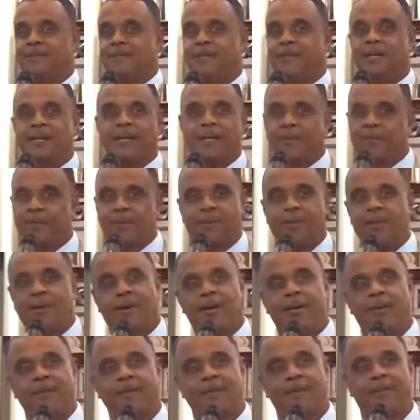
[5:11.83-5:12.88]
I never
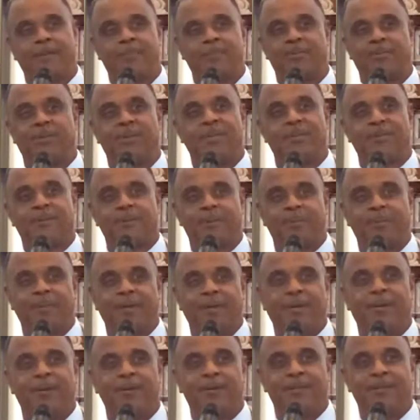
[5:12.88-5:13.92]
thought the Prince would
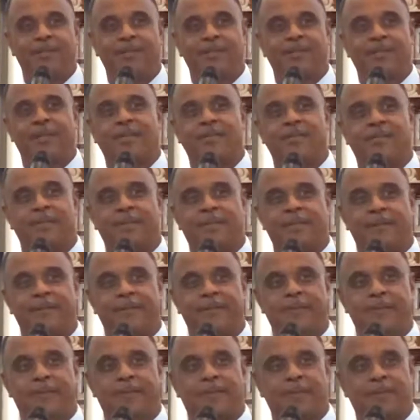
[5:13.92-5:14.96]
be holding a church
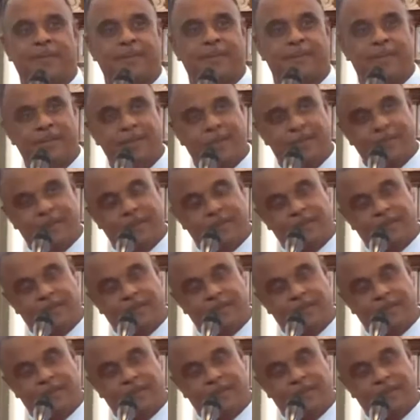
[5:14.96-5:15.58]
service.